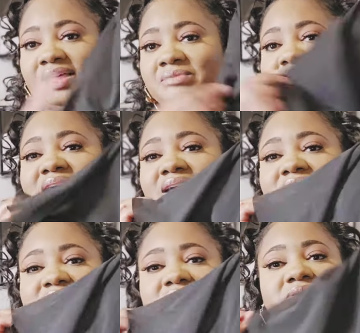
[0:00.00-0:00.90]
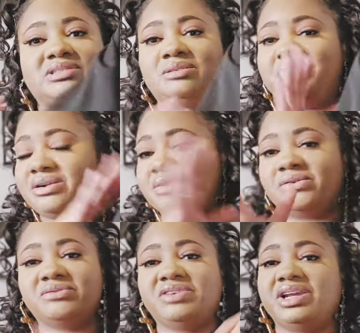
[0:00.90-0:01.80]
but like I said, you'll see it better on
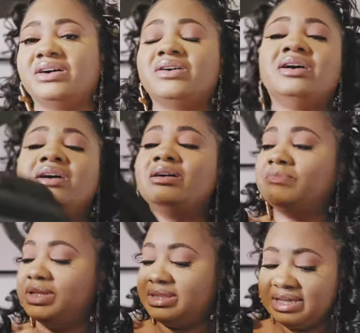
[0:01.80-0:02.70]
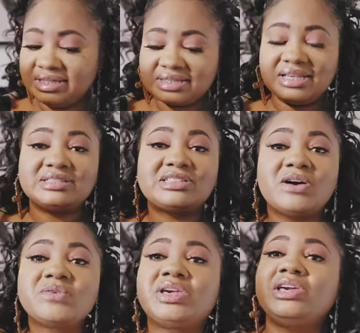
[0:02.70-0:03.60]
the video. But this is
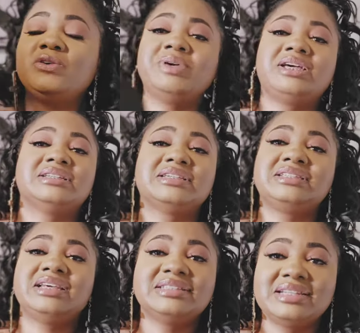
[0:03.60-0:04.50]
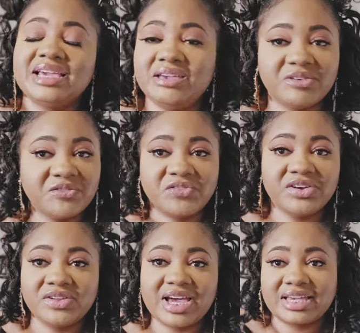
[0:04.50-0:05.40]
so cute because it doesn't even
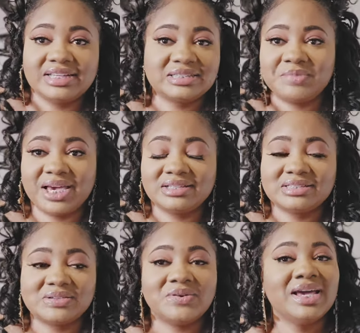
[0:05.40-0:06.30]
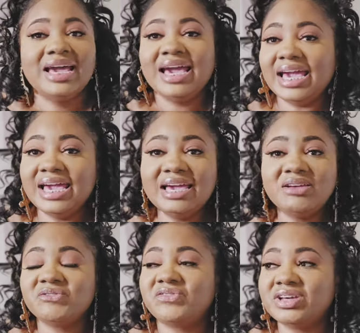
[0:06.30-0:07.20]
feel like it's a bathing suit.
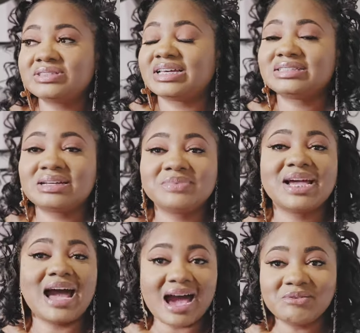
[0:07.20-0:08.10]
It feels like something I